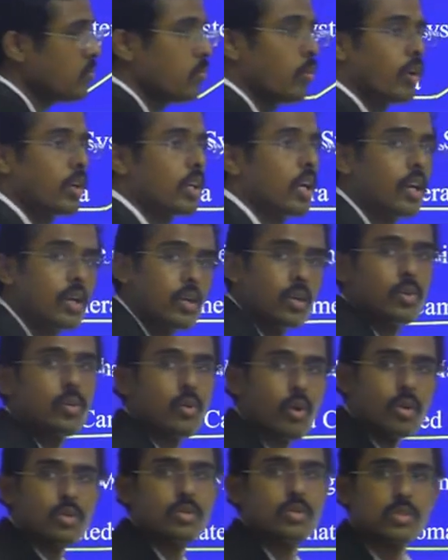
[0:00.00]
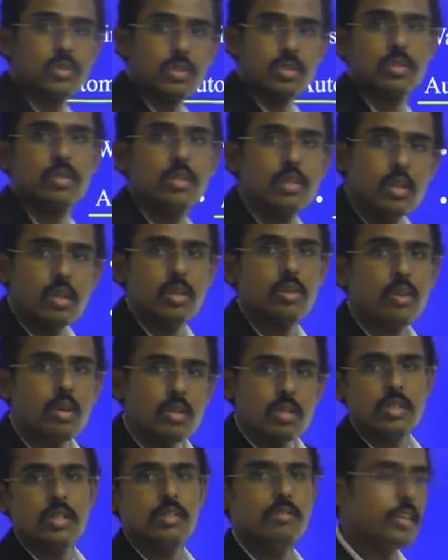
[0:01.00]
motor to close.
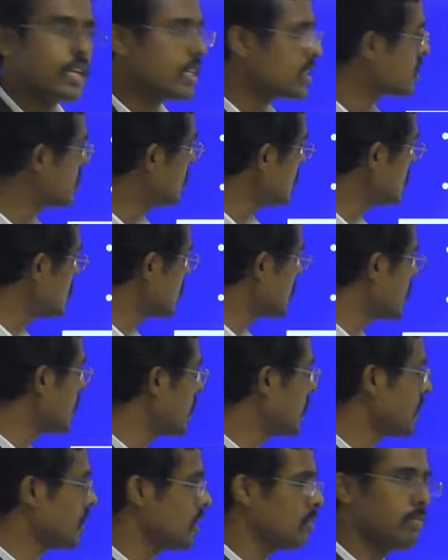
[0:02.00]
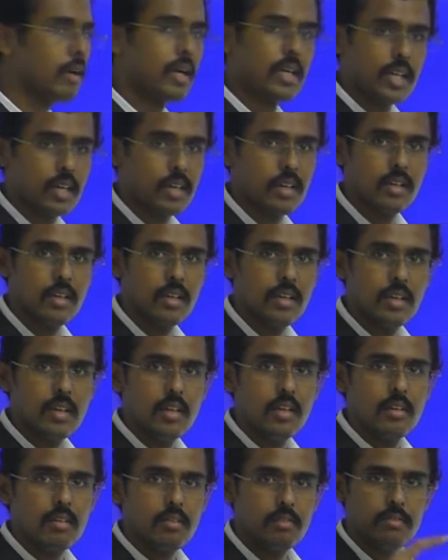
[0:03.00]
We are just clicking the button.
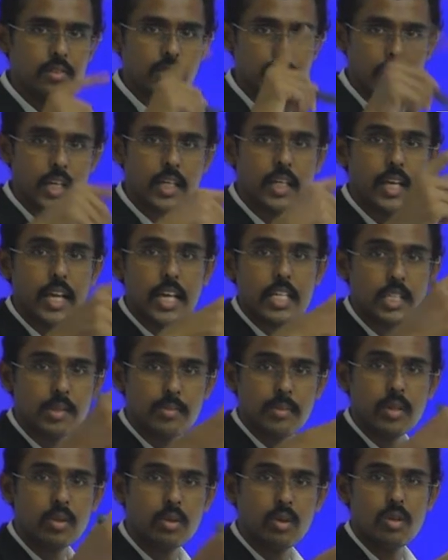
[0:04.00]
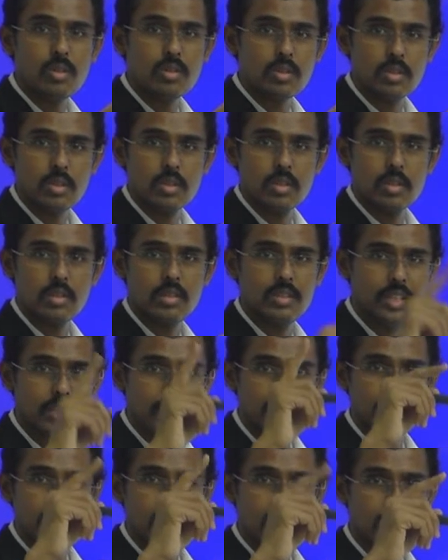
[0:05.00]
Shutter has to be closed.
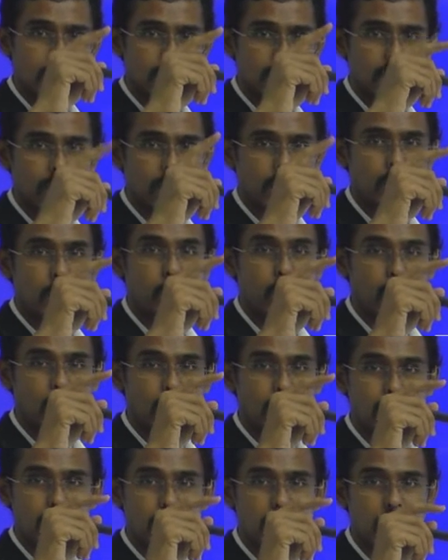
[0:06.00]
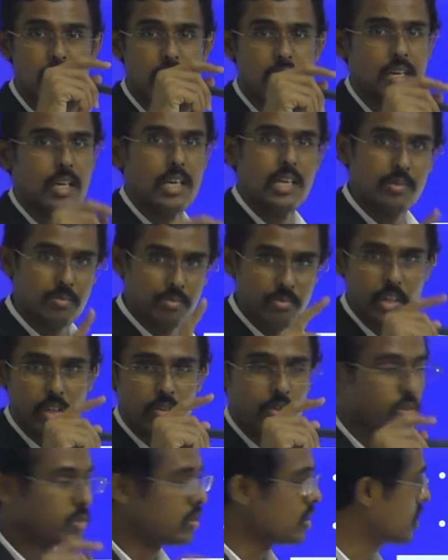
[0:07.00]
Then the shutter motor is there. We have
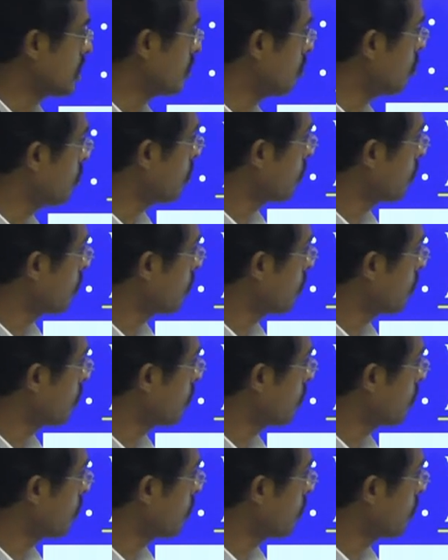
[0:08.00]
used the servo